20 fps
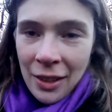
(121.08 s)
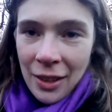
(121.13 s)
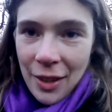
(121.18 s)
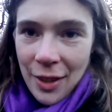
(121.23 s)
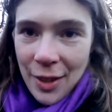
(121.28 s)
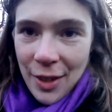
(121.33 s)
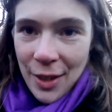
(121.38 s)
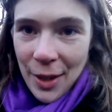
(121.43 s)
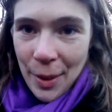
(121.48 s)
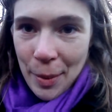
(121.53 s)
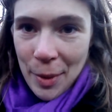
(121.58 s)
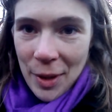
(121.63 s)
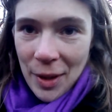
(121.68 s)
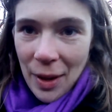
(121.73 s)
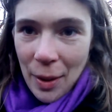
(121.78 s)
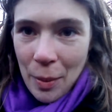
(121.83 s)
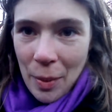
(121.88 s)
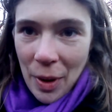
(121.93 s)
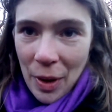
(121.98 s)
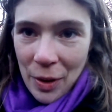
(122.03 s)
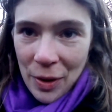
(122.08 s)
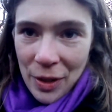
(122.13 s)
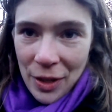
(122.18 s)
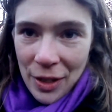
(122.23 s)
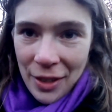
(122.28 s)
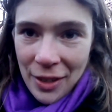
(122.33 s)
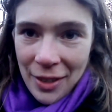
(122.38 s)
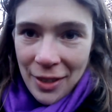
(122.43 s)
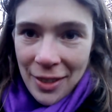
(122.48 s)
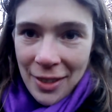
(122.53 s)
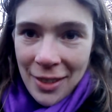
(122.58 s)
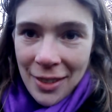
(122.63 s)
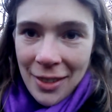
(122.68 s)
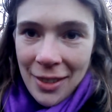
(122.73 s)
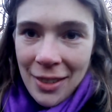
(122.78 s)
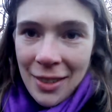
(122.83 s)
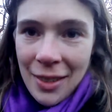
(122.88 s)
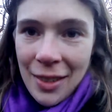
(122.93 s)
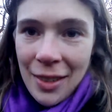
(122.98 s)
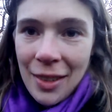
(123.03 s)
Those subtle
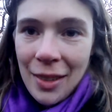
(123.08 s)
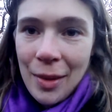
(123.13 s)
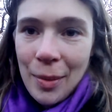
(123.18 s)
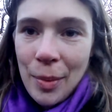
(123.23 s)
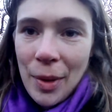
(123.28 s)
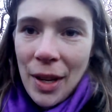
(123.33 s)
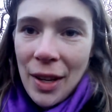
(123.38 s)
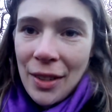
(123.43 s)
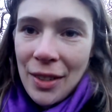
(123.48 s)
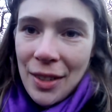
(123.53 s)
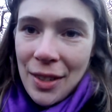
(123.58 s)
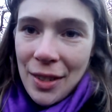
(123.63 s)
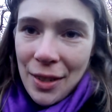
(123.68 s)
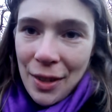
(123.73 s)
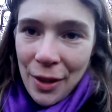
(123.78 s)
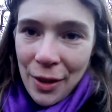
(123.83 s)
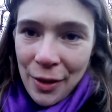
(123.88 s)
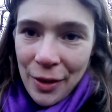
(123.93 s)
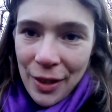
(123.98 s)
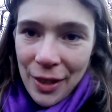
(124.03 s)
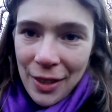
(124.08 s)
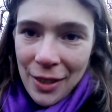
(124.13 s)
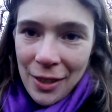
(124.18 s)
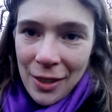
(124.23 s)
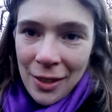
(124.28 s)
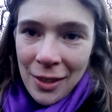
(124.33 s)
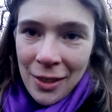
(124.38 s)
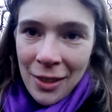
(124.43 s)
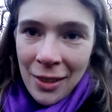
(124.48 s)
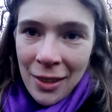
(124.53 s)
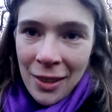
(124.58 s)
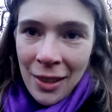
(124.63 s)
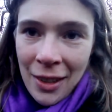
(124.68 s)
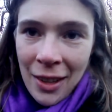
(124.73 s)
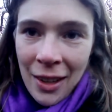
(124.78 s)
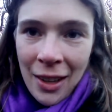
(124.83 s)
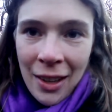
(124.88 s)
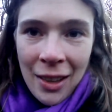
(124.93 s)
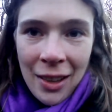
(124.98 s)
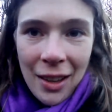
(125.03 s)
emotions beyond the surface
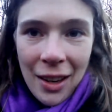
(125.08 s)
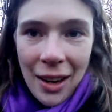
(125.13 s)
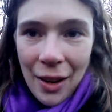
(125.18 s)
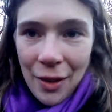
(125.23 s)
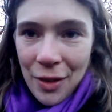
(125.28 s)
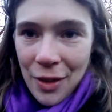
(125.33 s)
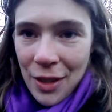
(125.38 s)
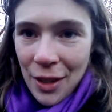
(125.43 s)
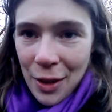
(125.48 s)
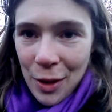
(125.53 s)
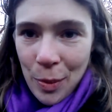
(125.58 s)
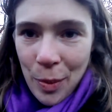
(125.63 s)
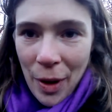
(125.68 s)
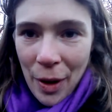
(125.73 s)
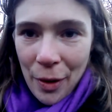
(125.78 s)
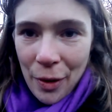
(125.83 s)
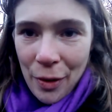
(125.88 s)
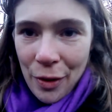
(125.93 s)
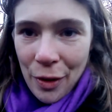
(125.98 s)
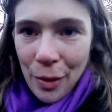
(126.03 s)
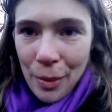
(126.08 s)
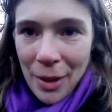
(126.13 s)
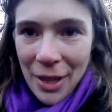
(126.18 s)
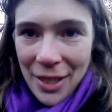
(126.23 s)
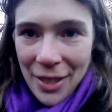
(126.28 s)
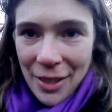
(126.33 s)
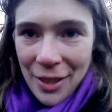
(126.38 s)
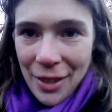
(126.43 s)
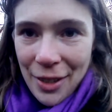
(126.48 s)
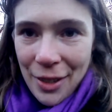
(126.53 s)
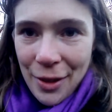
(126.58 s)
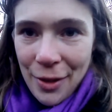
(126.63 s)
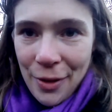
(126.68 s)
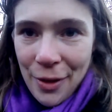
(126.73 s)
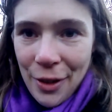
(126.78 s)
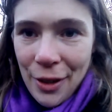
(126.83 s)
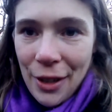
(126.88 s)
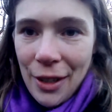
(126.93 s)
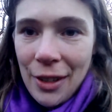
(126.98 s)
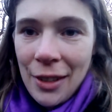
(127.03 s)
that have such powerful messages
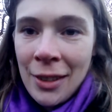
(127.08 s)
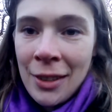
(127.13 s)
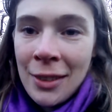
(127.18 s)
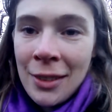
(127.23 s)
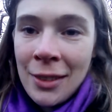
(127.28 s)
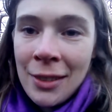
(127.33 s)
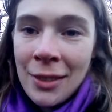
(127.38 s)
for you.